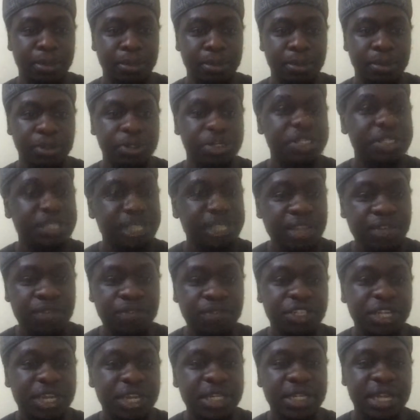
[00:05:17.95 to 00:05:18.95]
receive
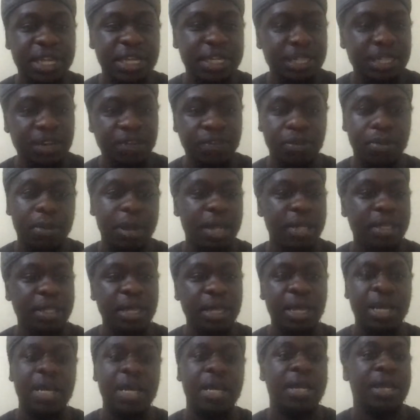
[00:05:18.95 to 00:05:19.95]
shared data from
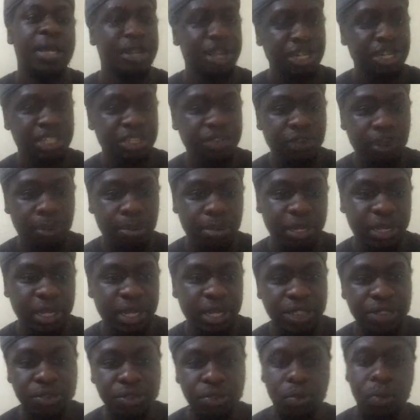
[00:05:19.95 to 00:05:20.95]
other native
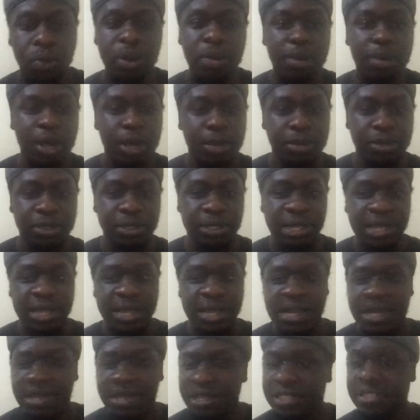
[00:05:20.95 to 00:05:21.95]
application web apps.
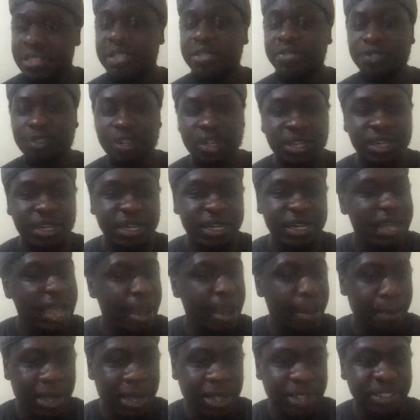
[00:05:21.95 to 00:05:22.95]
This is really
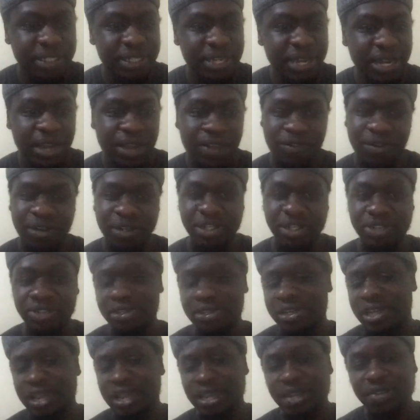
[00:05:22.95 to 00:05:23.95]
amazing, and I find it
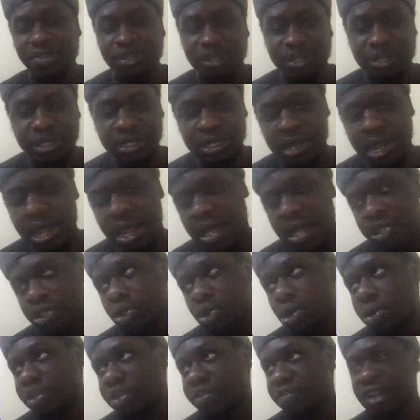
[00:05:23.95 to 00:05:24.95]
really interesting.
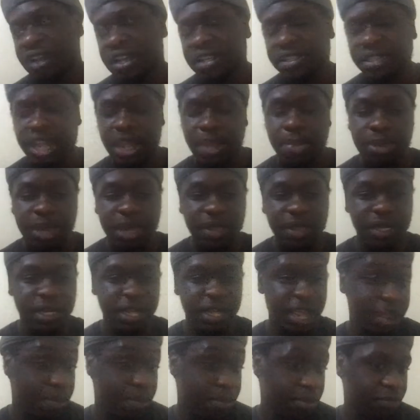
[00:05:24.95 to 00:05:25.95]
So the first API that
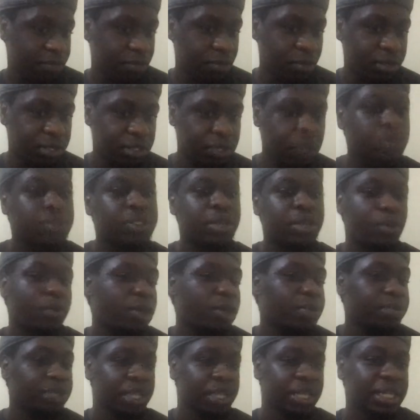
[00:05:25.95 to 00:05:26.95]
came before this was the
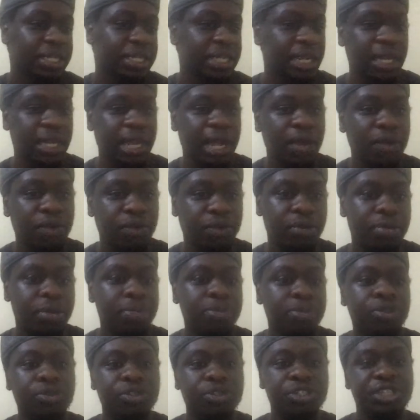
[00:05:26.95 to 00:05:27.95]
Web Share, that allowed web
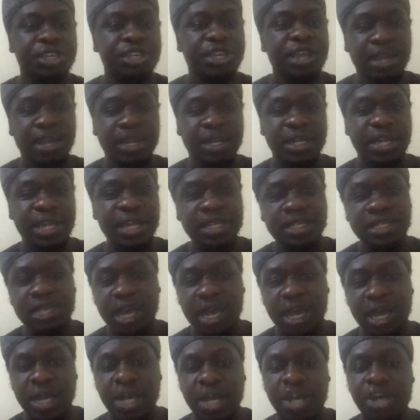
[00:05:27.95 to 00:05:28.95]
apps to share
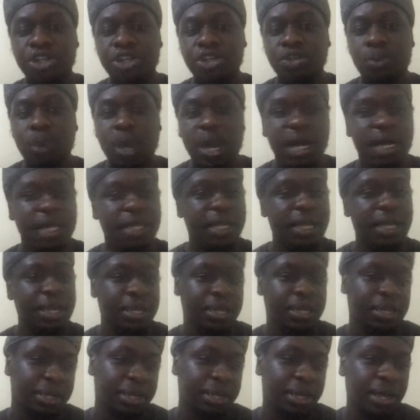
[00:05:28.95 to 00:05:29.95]
data to other
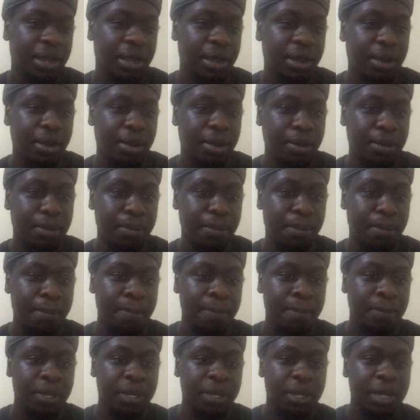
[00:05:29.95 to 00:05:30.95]

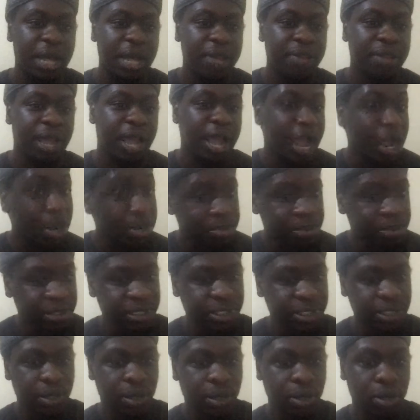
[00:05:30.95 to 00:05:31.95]

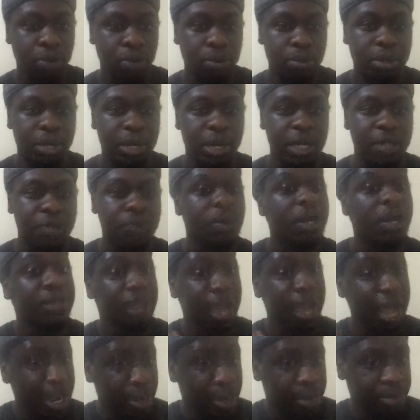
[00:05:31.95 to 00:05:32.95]
apps, or to other
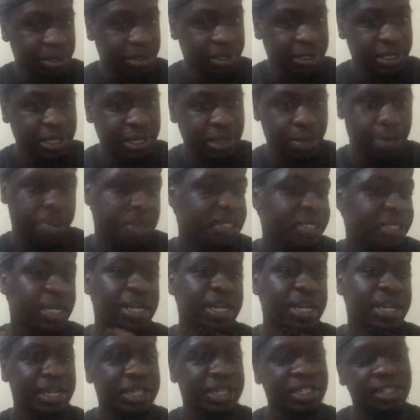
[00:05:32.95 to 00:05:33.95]
apps,
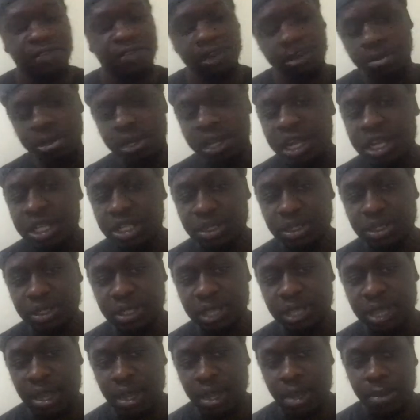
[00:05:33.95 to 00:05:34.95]
basically native applications.
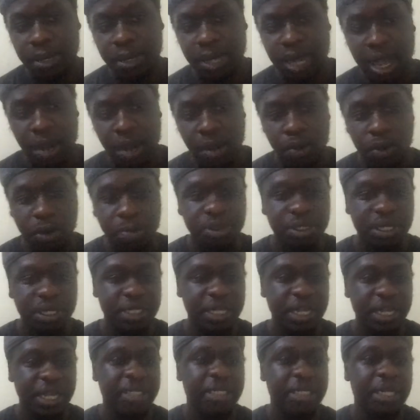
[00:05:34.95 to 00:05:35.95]
But now Web Share
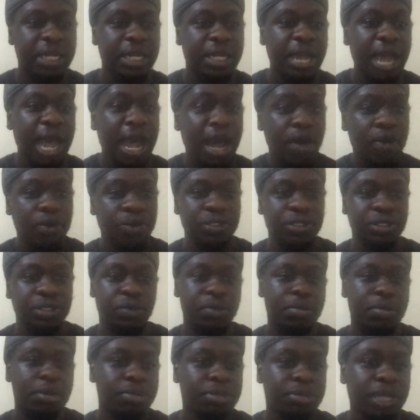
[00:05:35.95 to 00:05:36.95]
Target allows the
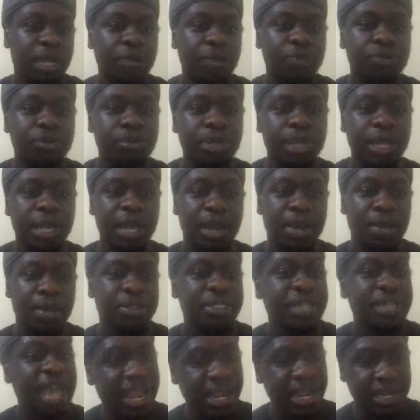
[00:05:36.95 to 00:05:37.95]
web apps now to become
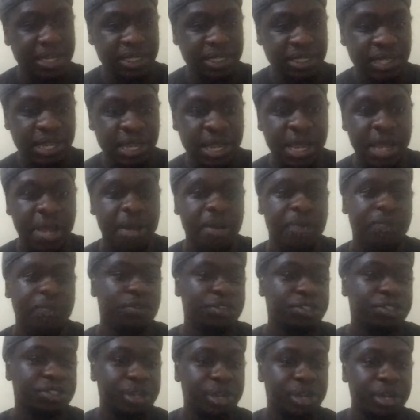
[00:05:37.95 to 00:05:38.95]
targets for
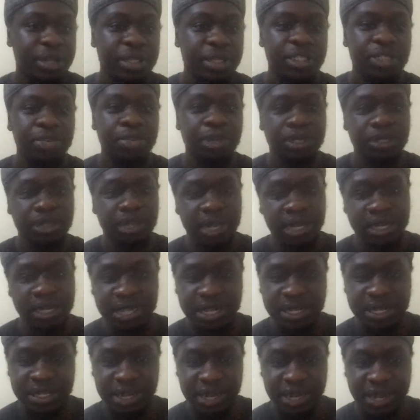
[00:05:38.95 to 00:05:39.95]
sharing this particular
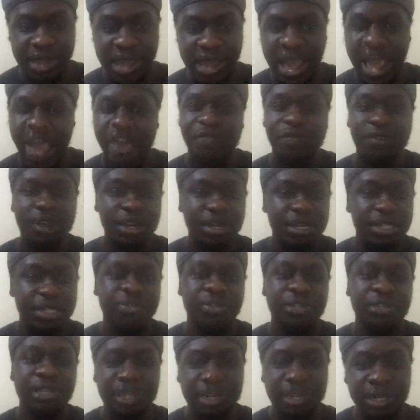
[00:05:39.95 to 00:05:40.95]
data. I find it
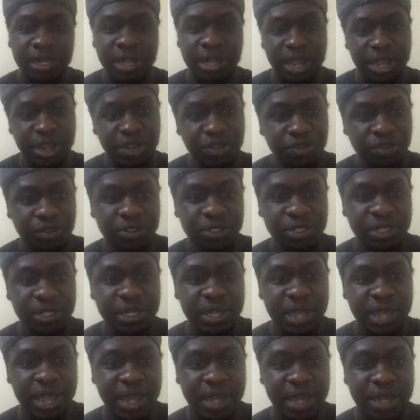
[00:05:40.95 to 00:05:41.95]
really interesting,
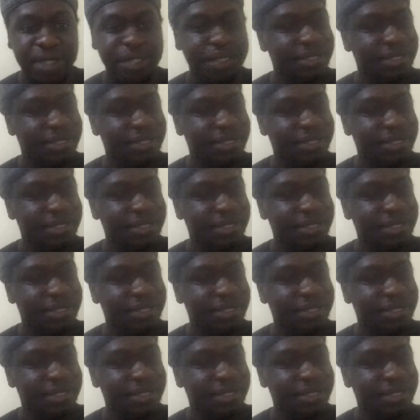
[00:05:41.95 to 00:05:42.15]
and